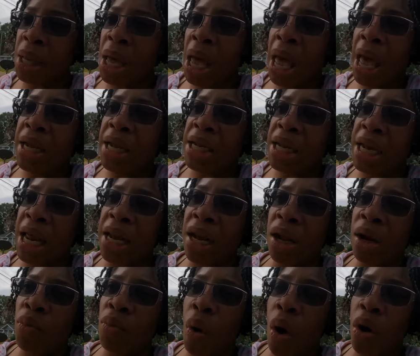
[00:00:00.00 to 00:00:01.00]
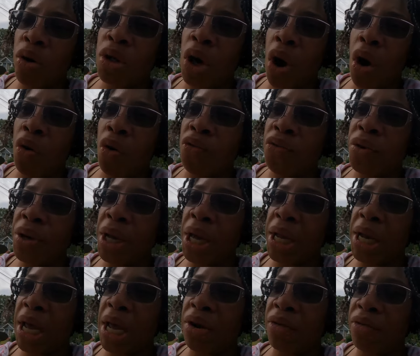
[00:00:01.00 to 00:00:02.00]
and then they done walked off and
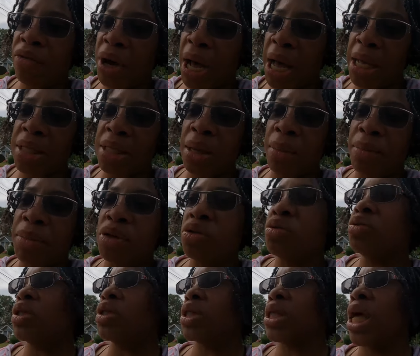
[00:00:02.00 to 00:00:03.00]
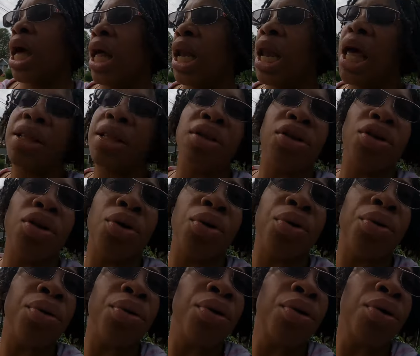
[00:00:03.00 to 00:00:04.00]
they done forgot something, you just holler out the door
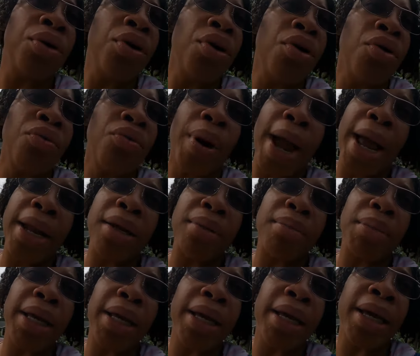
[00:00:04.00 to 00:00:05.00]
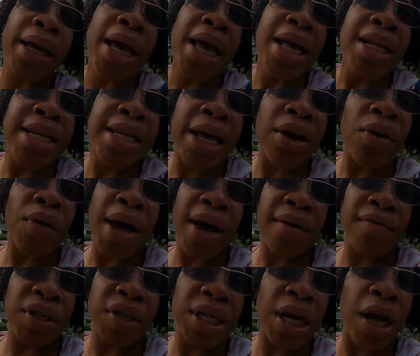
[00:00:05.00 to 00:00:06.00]
randomly. They don't have a
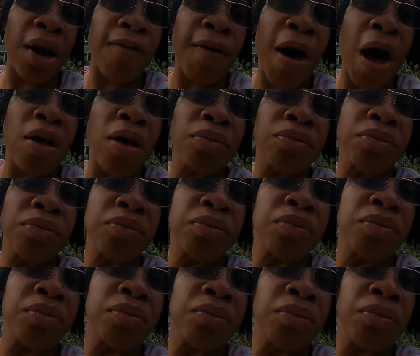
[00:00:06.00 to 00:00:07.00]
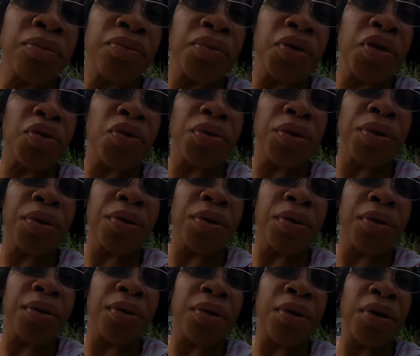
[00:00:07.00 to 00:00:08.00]
telephone for you to,
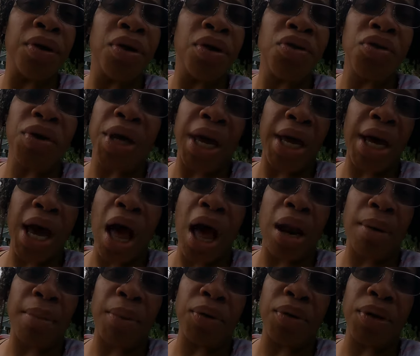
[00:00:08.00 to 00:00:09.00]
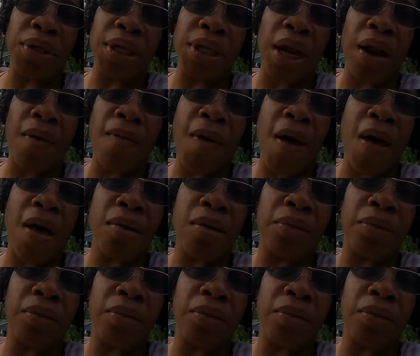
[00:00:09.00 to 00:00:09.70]
you can't call them on a telephone.